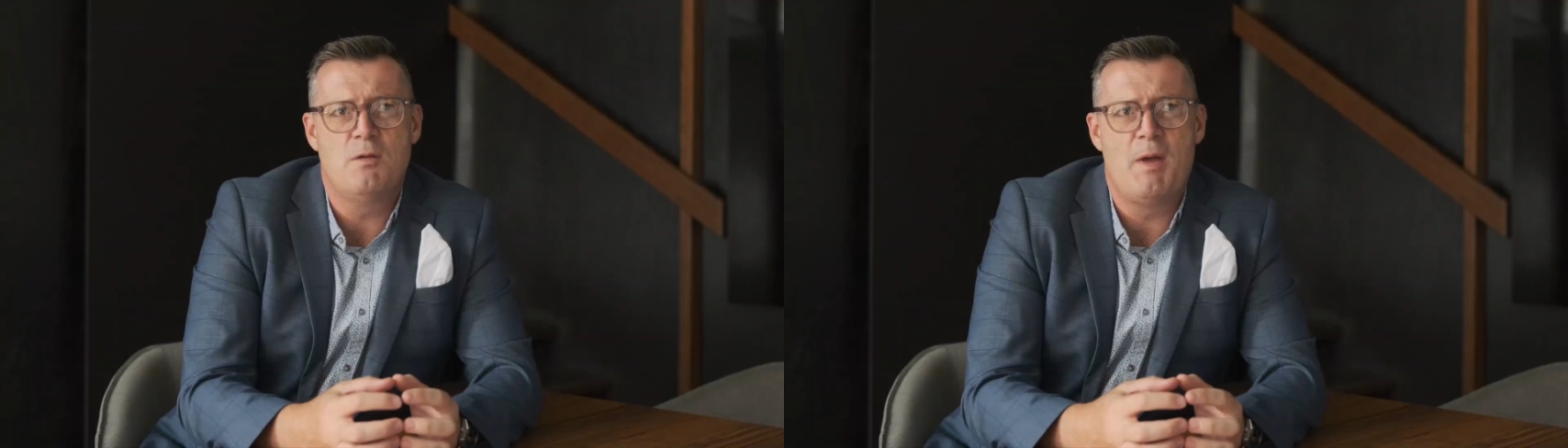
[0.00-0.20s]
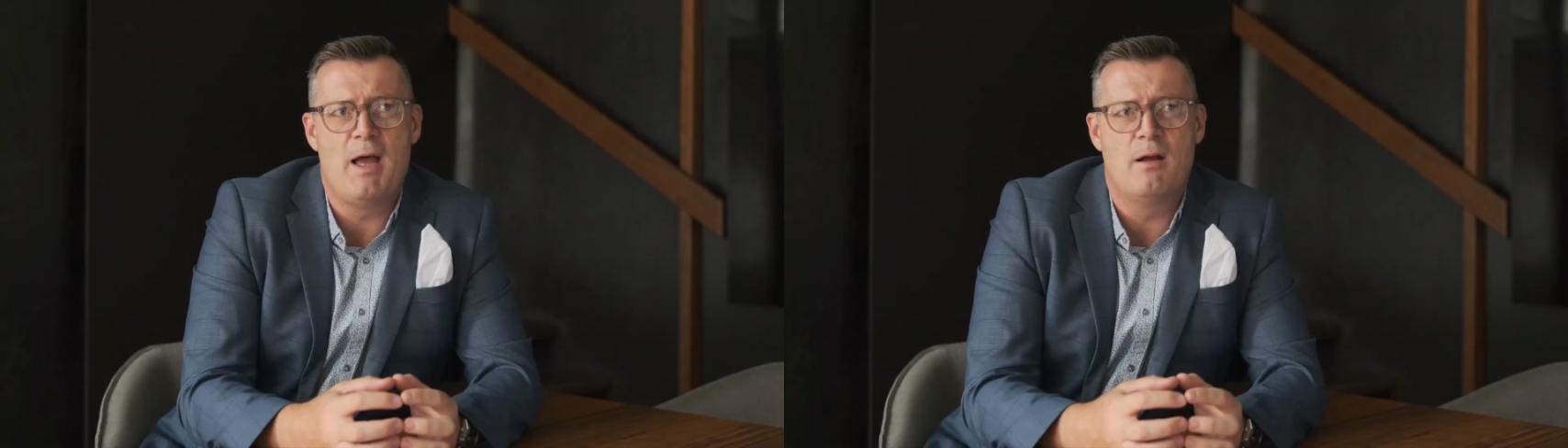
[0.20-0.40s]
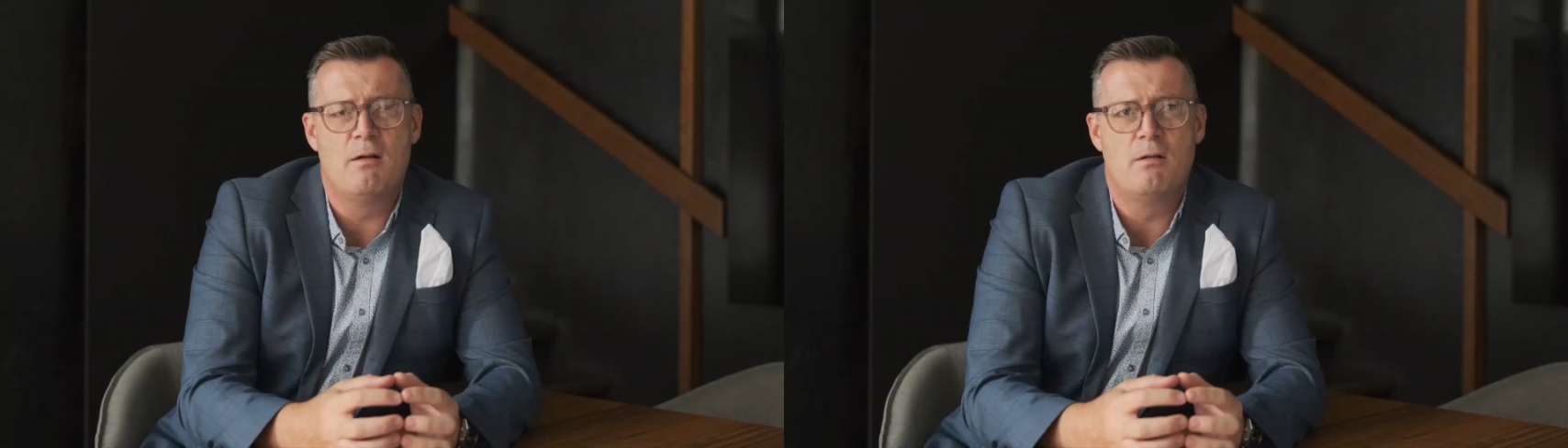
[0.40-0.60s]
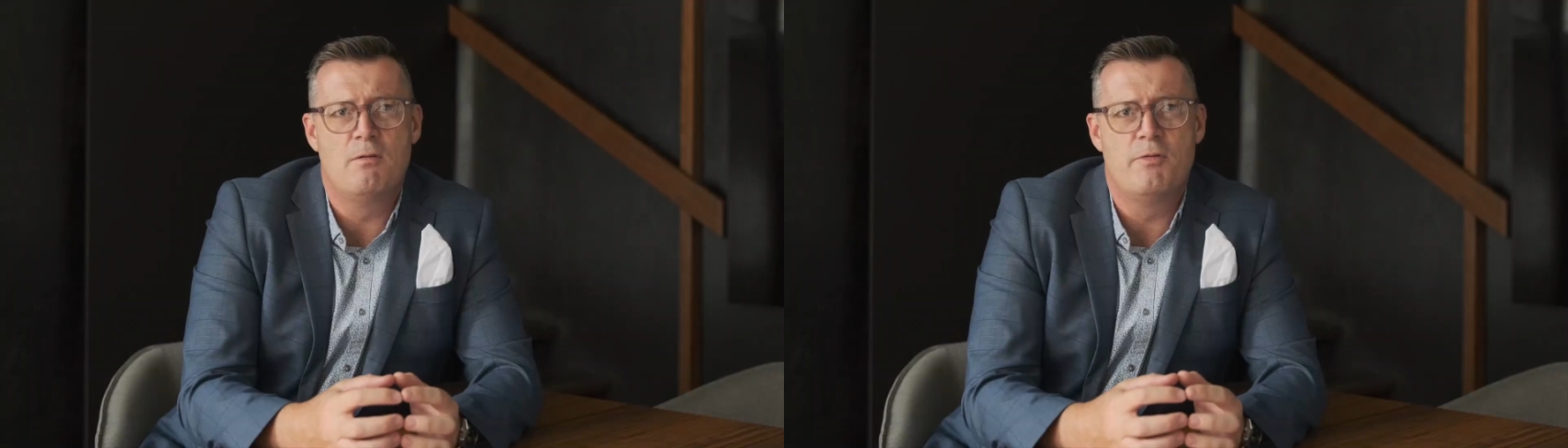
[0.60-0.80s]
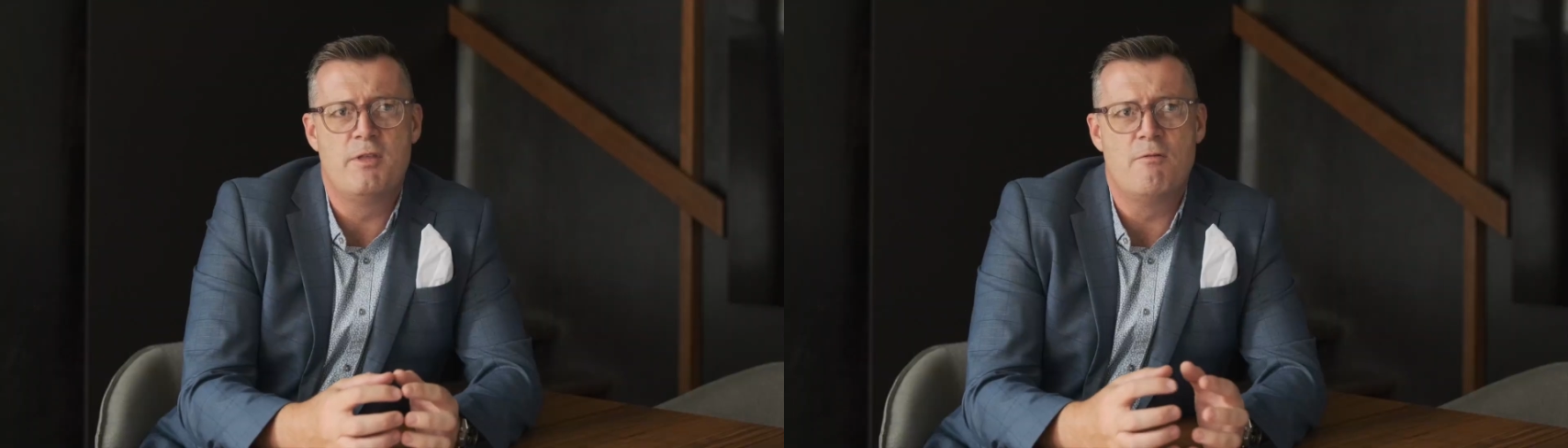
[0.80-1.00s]
about
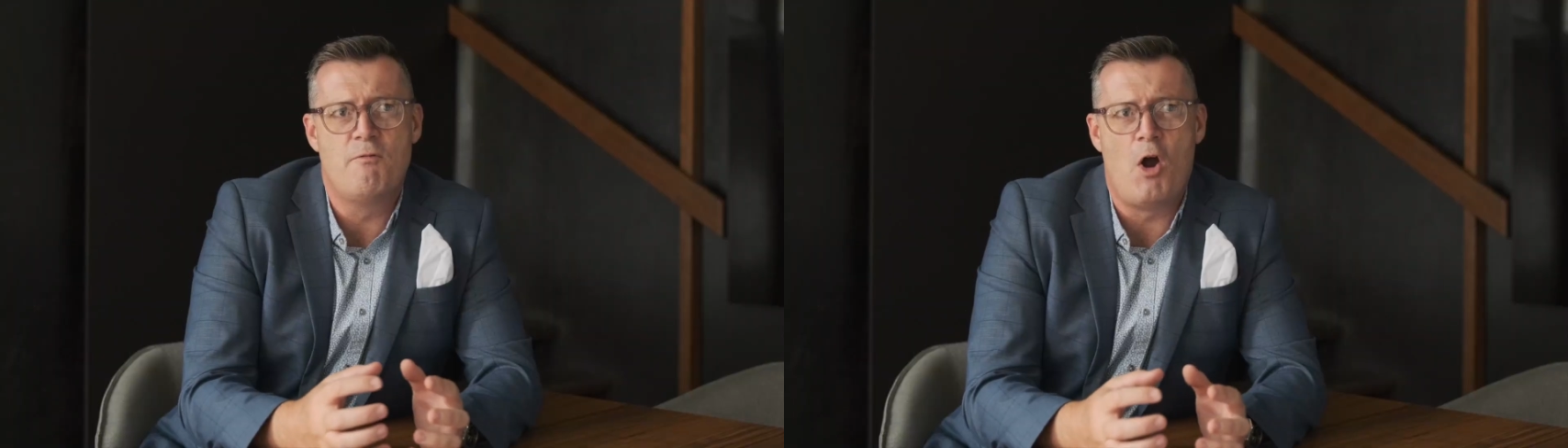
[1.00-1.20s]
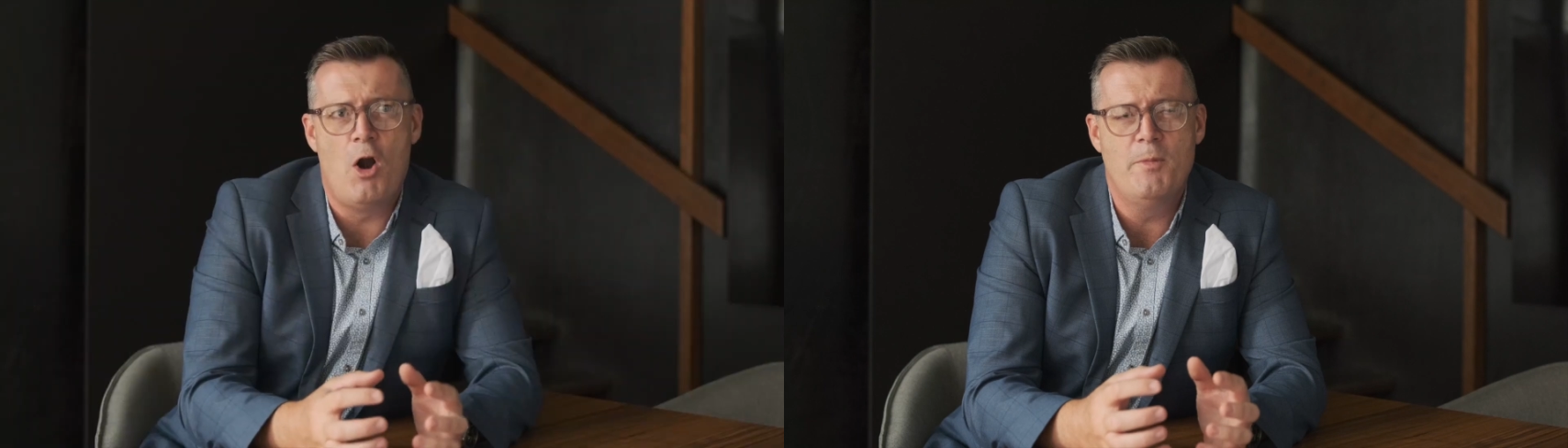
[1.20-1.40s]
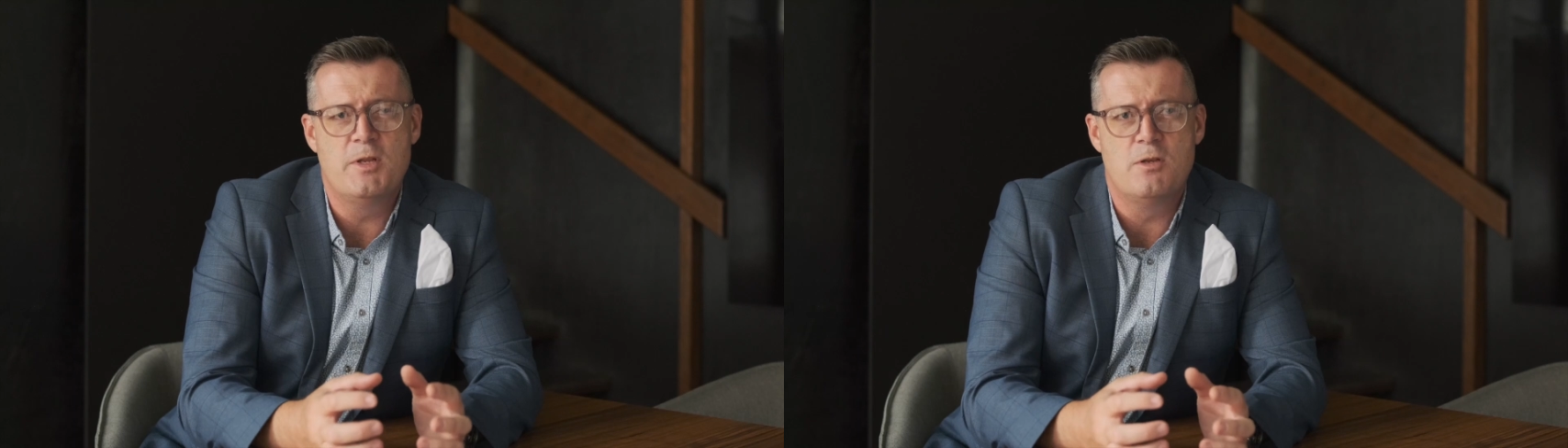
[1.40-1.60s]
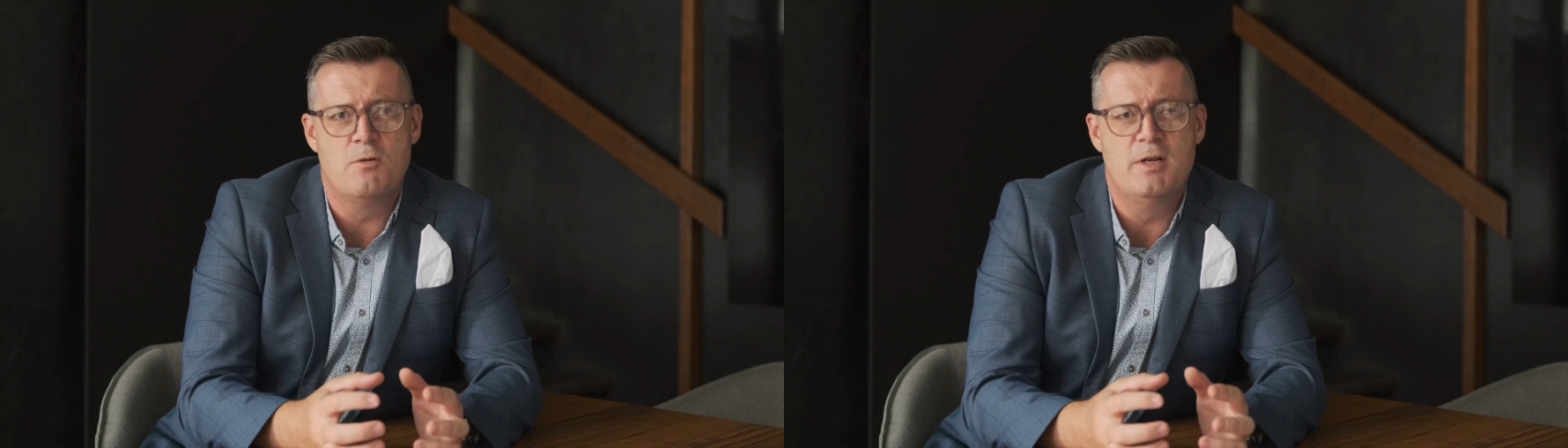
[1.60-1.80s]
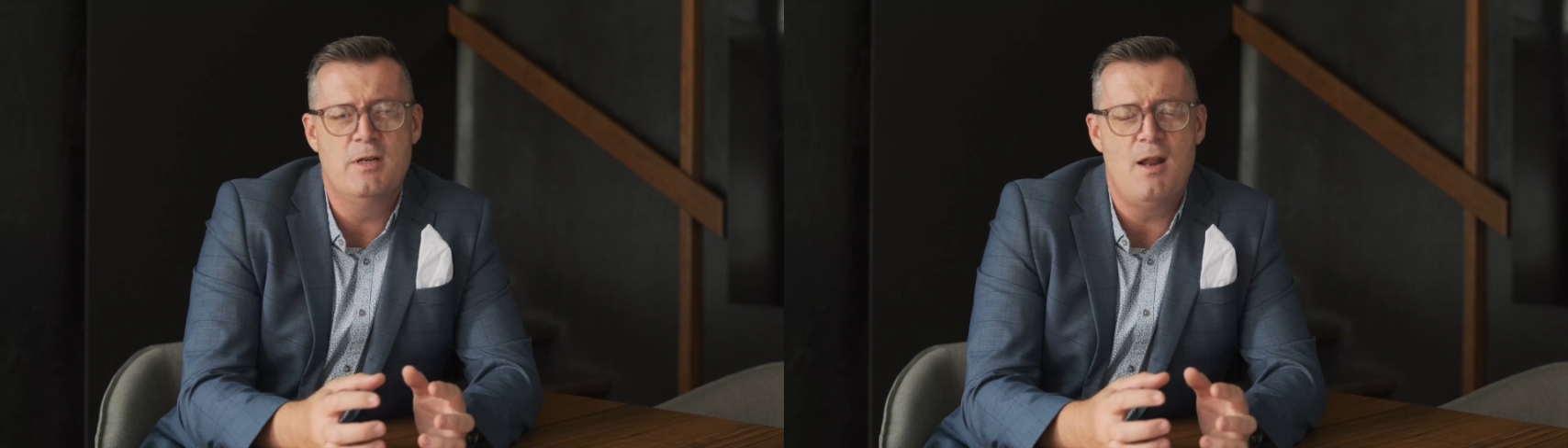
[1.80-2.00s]
the environment
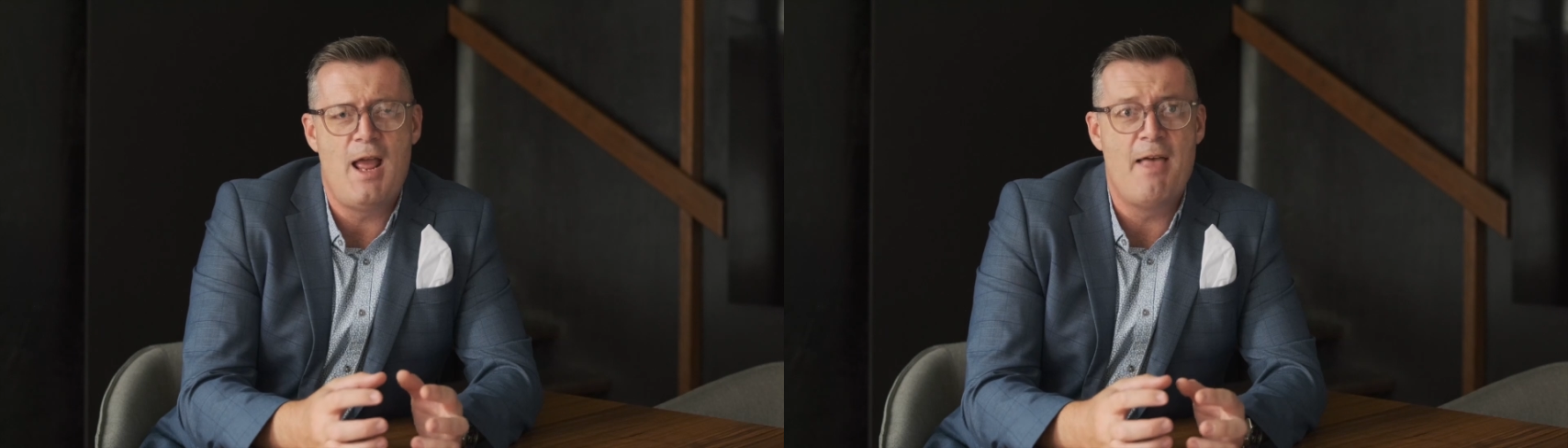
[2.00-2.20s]
you're in